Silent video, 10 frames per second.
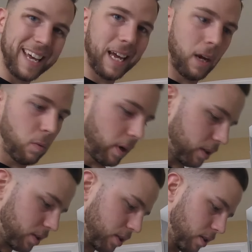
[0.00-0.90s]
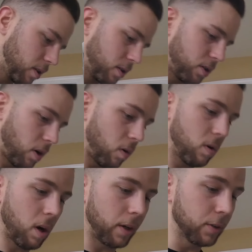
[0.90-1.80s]
egg whites. So
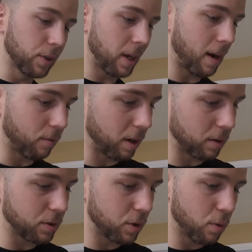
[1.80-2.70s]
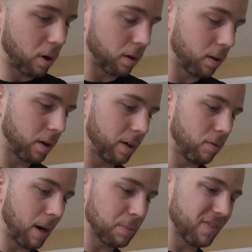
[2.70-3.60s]
I usually have around 200
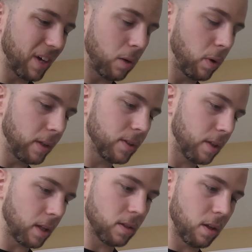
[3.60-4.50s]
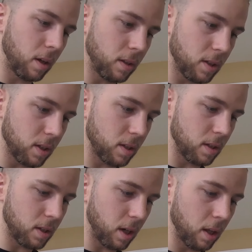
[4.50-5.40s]
grams of egg whites. That's the
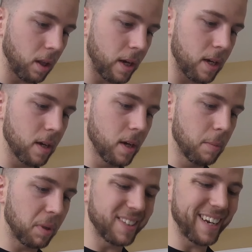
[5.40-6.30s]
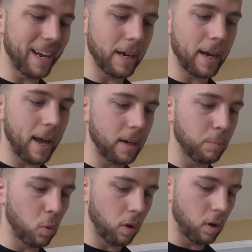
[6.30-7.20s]
consistency I like, but today I added
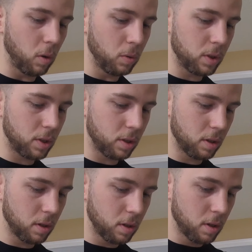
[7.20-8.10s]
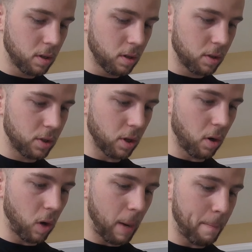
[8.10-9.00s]
more oats.
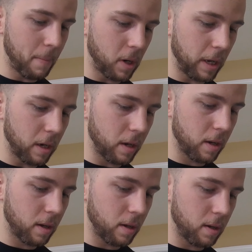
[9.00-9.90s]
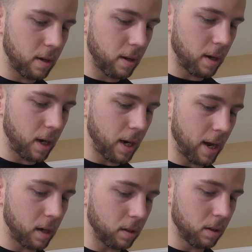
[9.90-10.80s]
So I might
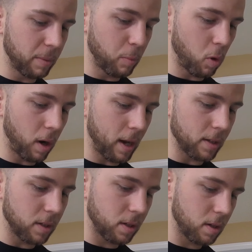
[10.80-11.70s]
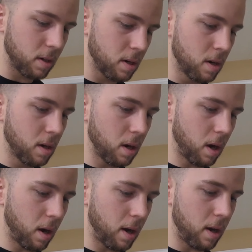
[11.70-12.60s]
add a little bit more as
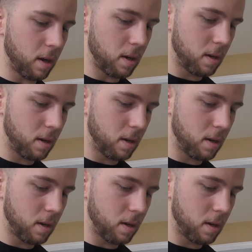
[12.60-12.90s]
I